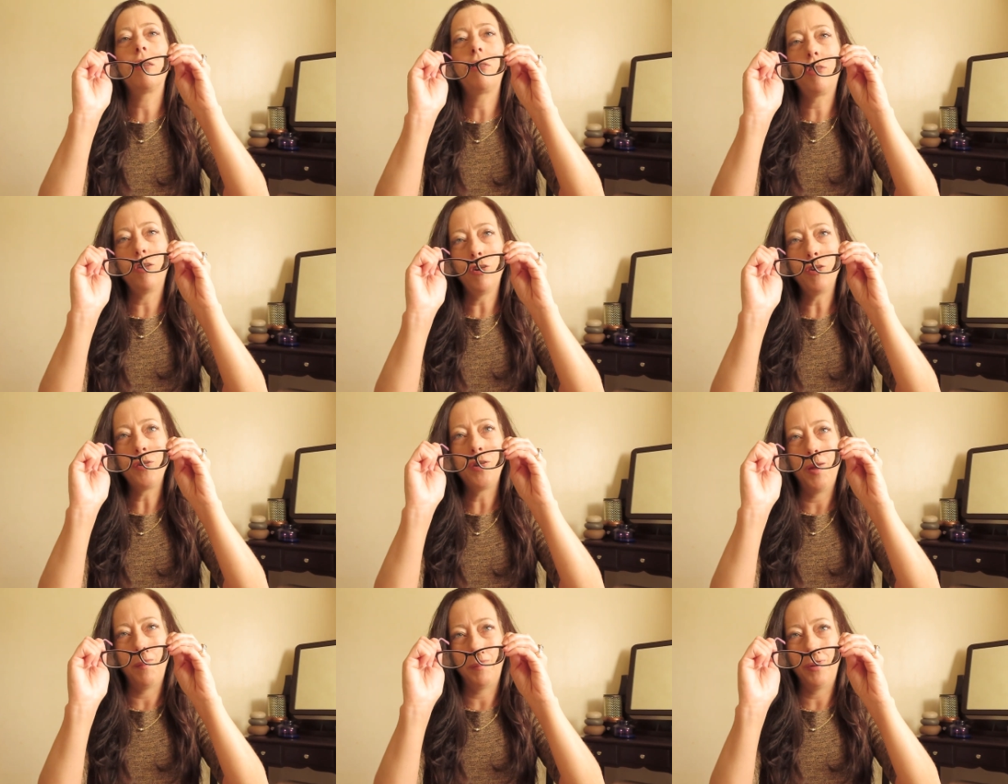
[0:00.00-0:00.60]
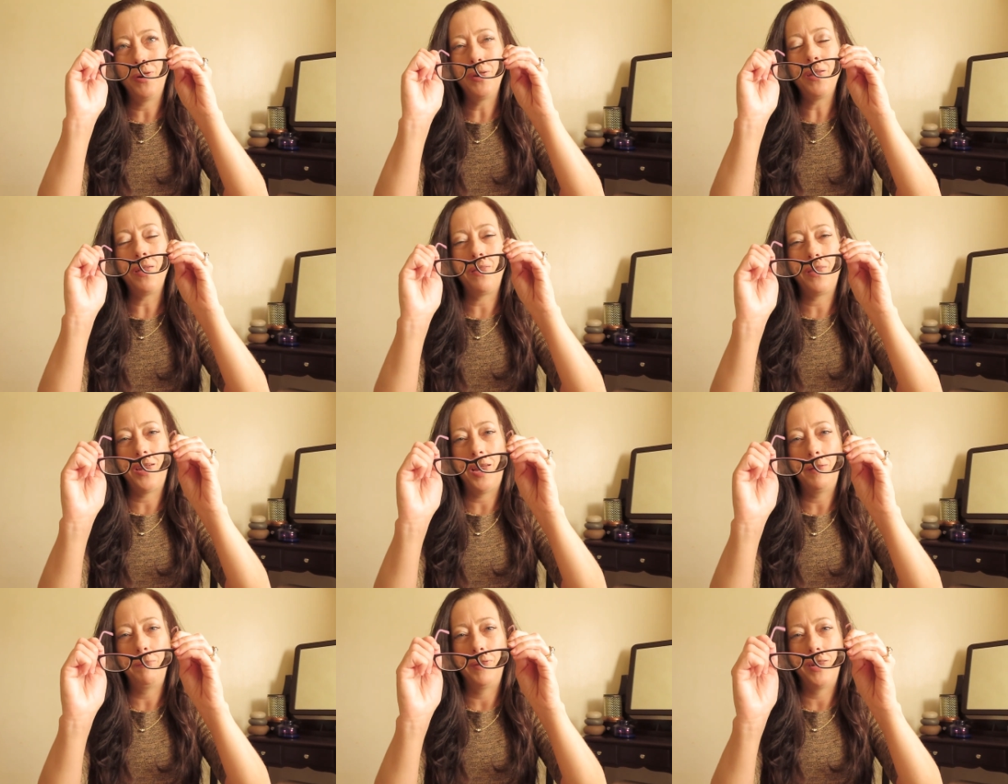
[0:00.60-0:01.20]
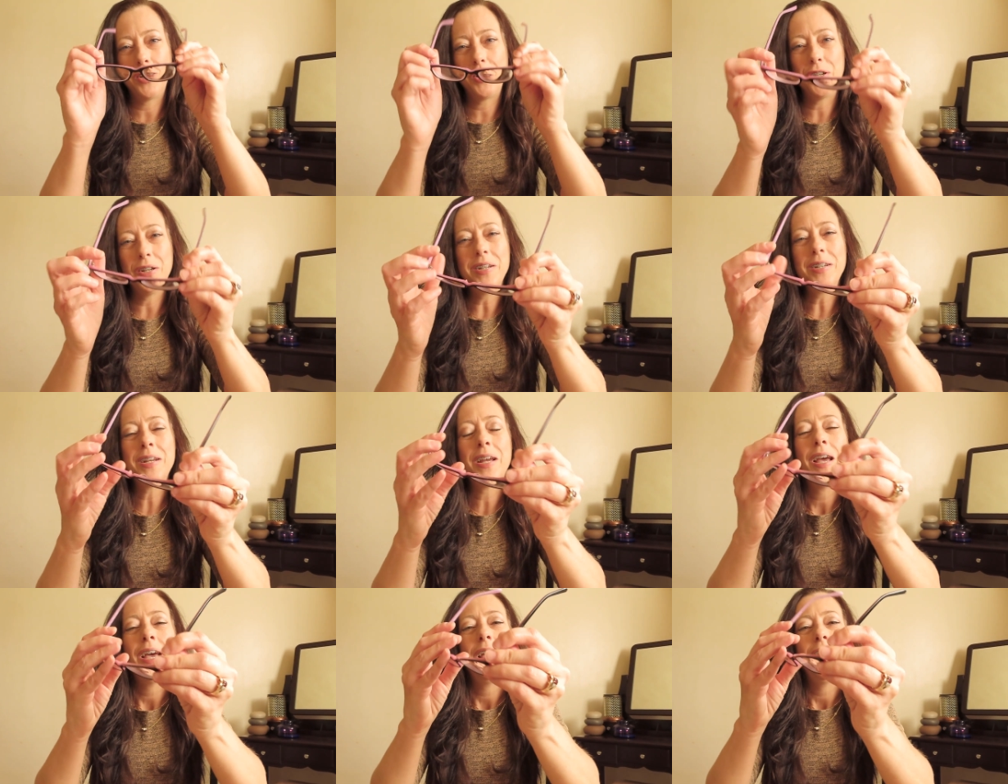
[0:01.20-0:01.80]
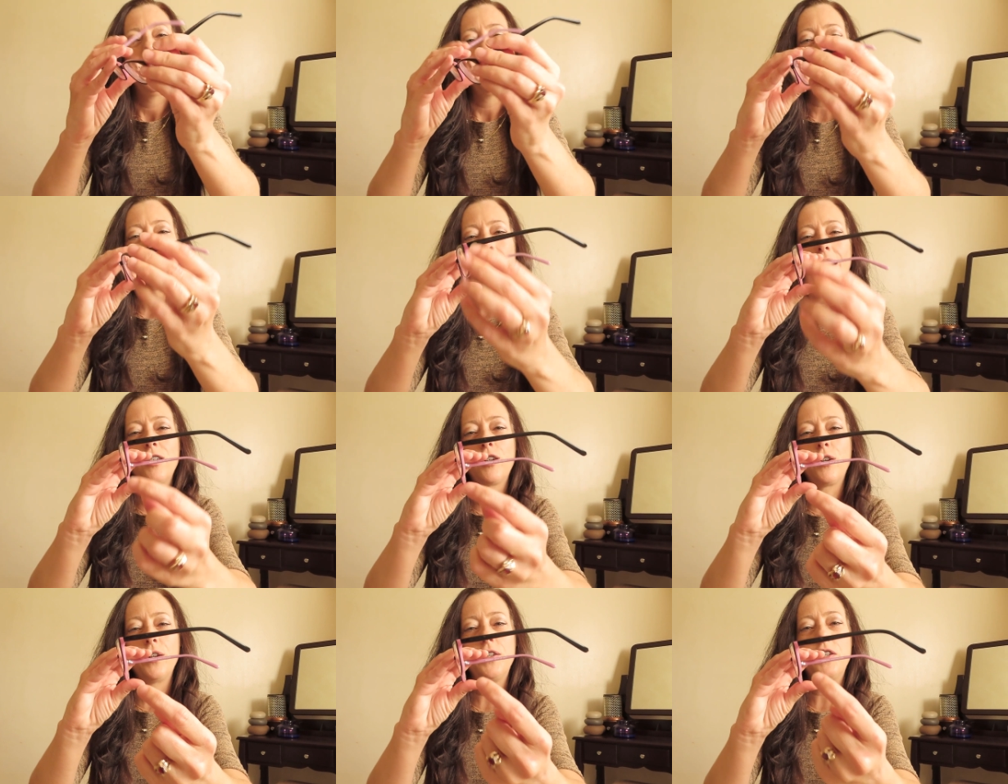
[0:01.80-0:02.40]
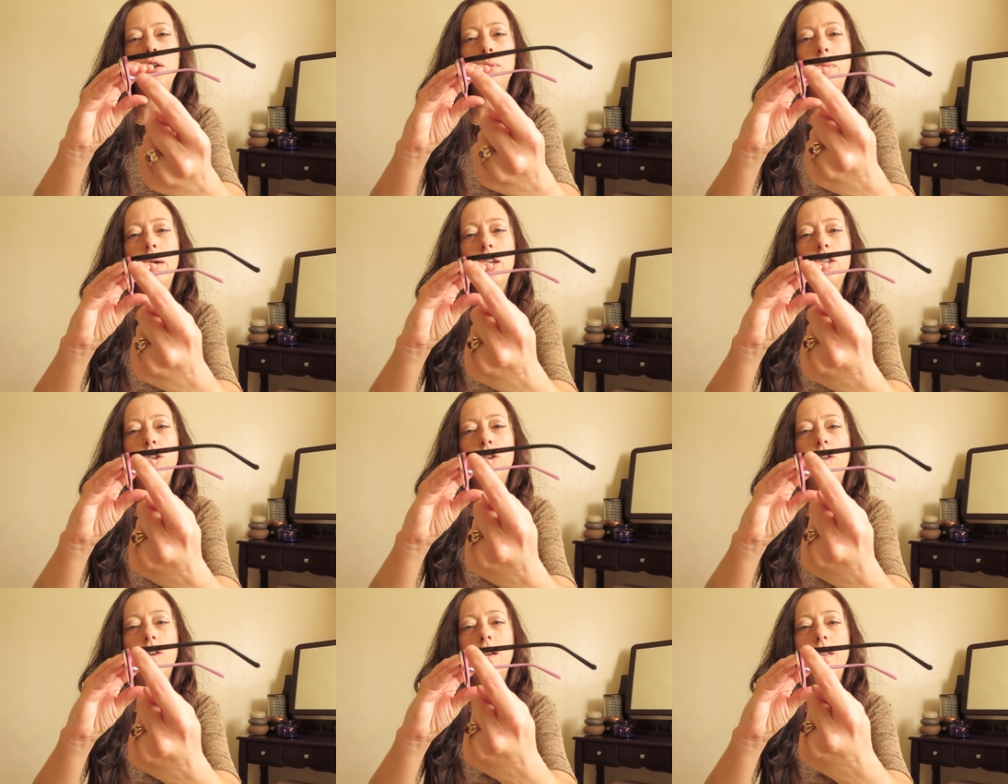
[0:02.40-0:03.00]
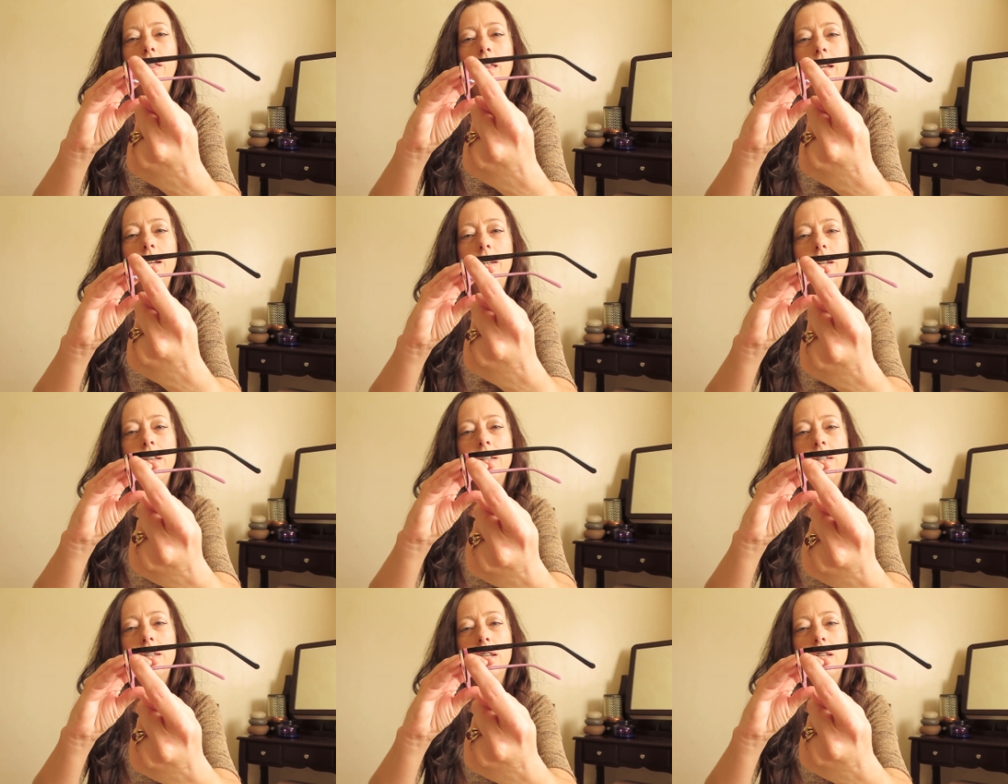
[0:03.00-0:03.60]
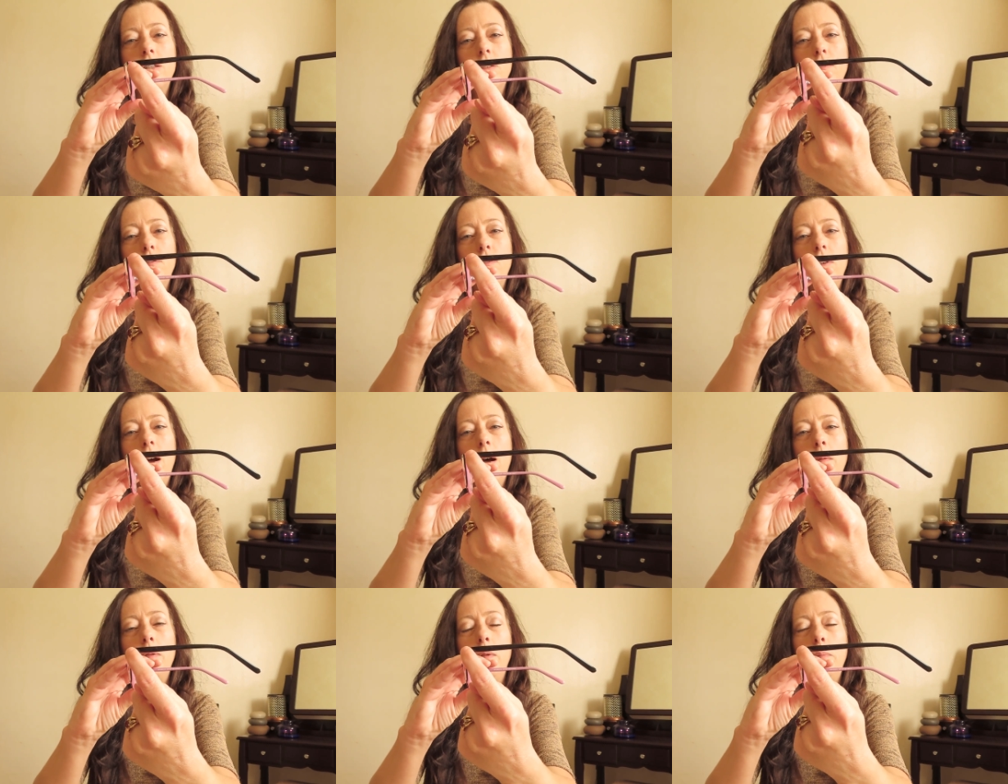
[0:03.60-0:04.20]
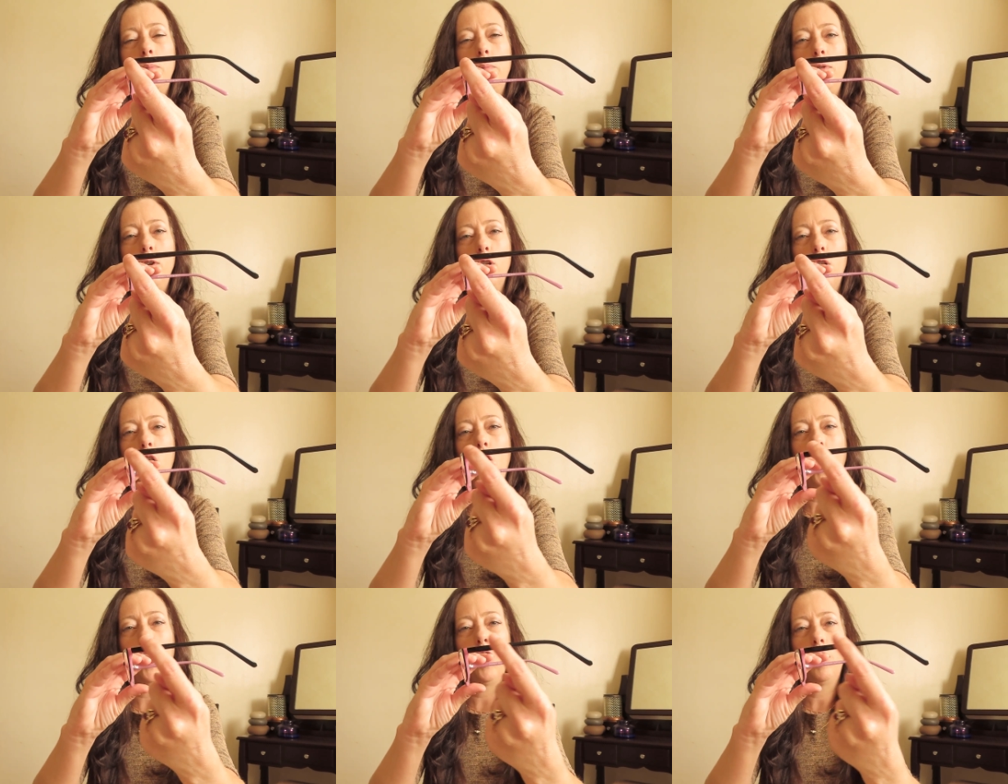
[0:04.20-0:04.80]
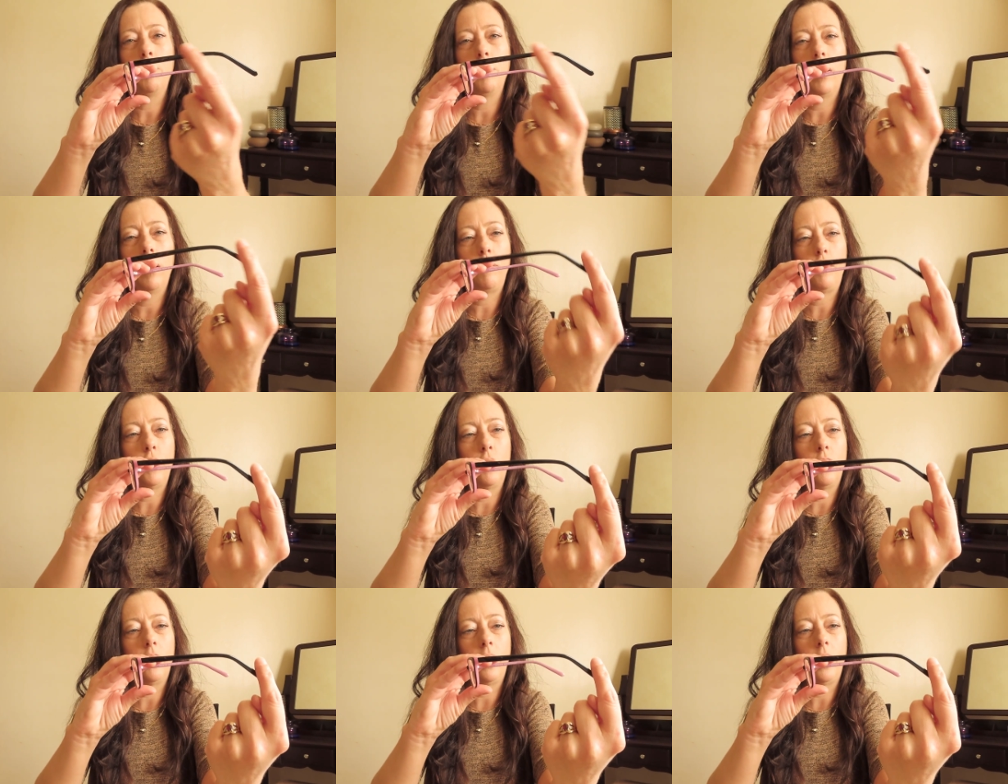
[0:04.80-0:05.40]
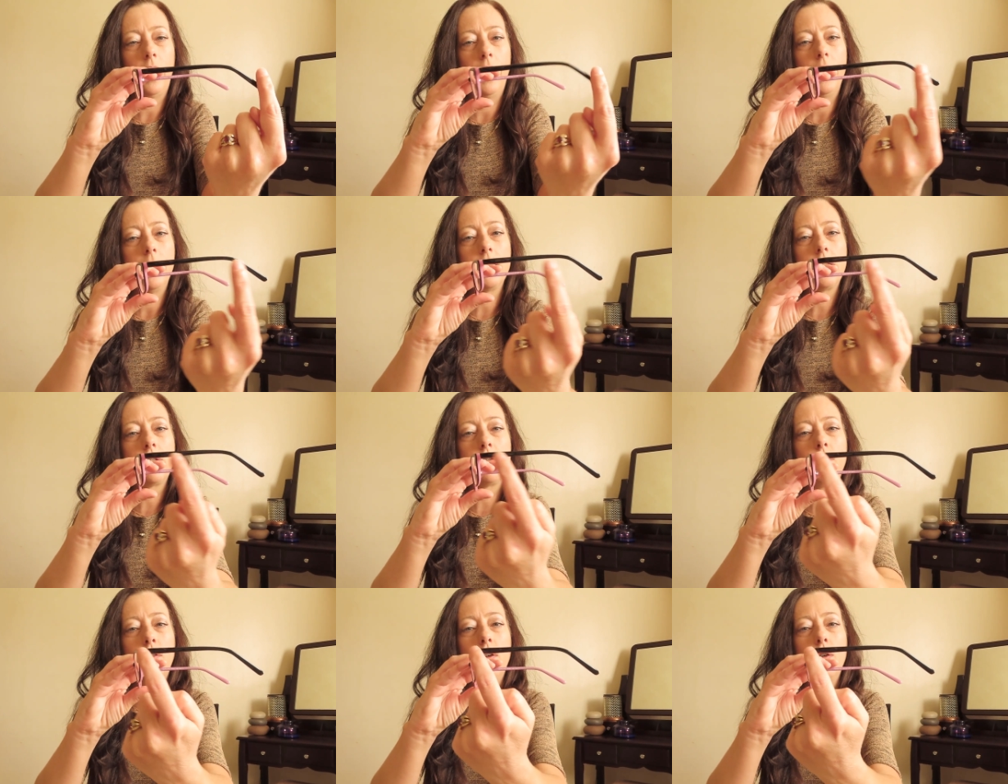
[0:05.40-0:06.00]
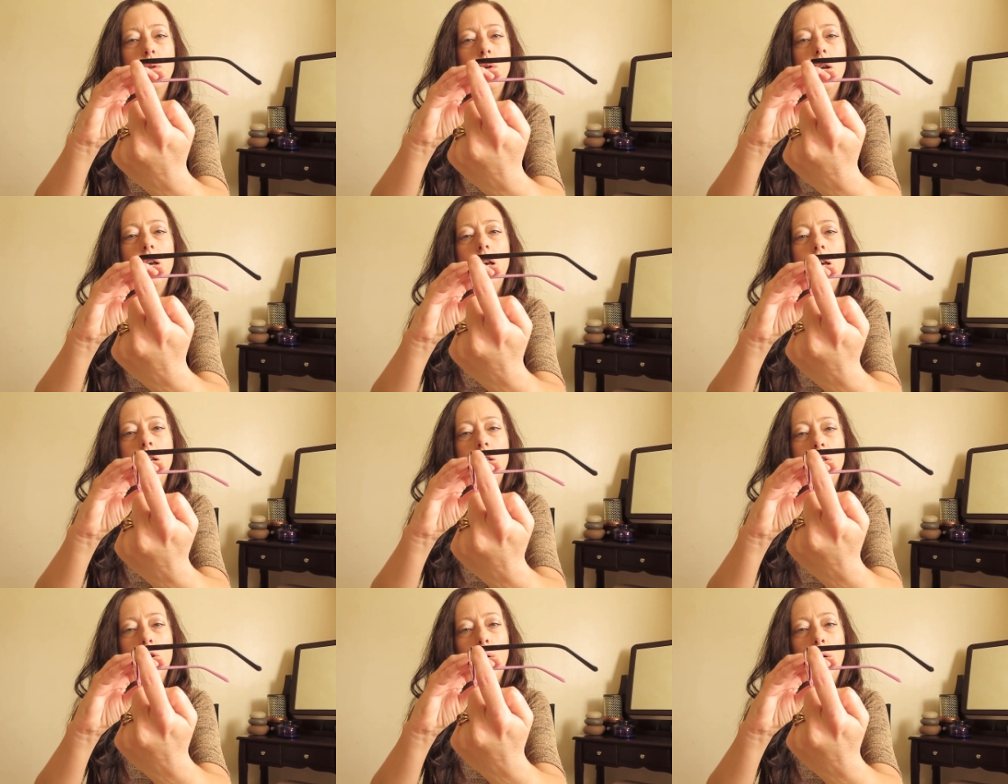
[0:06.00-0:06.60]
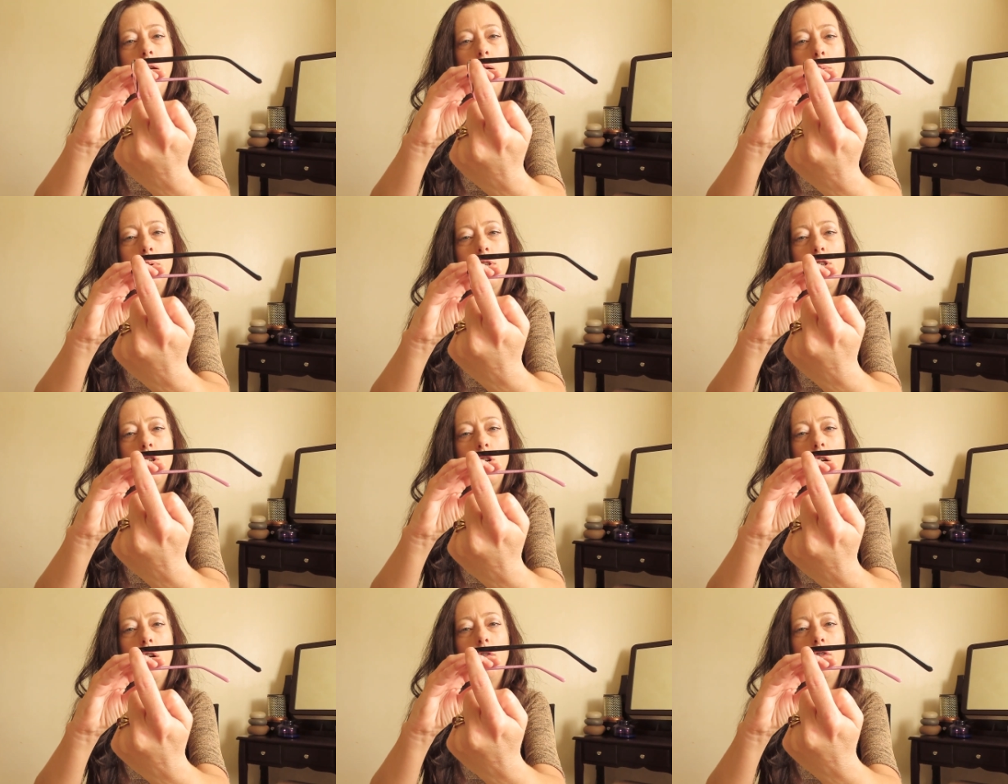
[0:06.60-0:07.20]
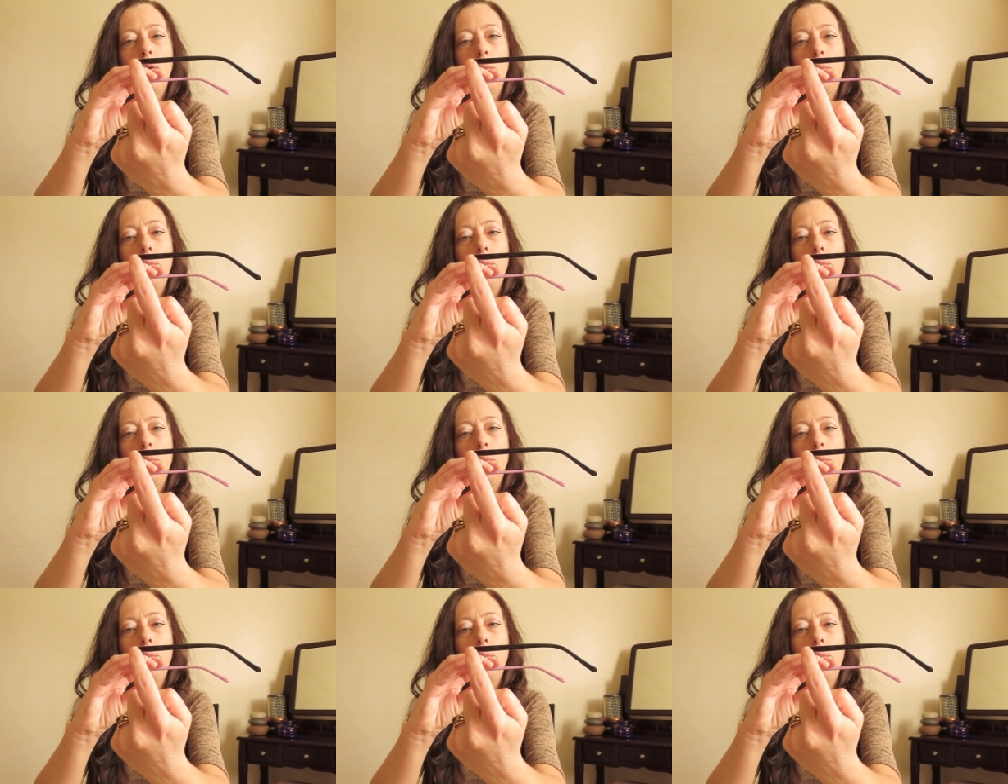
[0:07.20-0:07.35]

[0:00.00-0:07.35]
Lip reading: third number that I mentioned is actually to measure the distance from your arm of your lens. So it would start